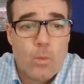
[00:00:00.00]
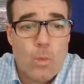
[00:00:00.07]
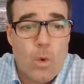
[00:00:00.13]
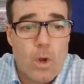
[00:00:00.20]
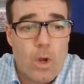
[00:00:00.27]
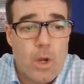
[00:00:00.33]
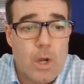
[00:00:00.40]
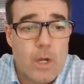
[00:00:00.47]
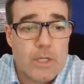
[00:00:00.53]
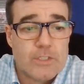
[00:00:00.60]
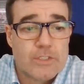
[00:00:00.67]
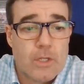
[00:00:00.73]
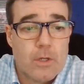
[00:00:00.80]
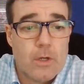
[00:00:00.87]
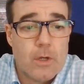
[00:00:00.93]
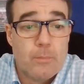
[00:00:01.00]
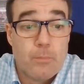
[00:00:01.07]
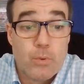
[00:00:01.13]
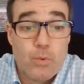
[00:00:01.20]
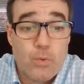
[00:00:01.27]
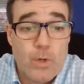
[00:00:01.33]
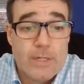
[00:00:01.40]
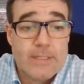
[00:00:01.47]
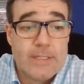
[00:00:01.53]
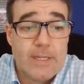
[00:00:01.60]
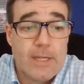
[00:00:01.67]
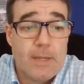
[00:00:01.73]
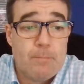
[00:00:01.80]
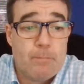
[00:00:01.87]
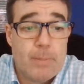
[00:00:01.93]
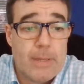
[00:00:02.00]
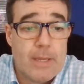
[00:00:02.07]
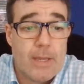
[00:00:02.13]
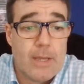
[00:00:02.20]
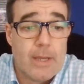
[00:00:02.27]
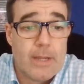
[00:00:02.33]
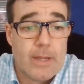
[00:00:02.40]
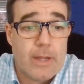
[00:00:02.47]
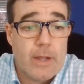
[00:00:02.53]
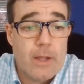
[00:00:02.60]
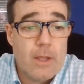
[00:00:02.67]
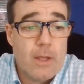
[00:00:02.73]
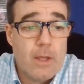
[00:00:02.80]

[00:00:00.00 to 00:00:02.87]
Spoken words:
was a pretty big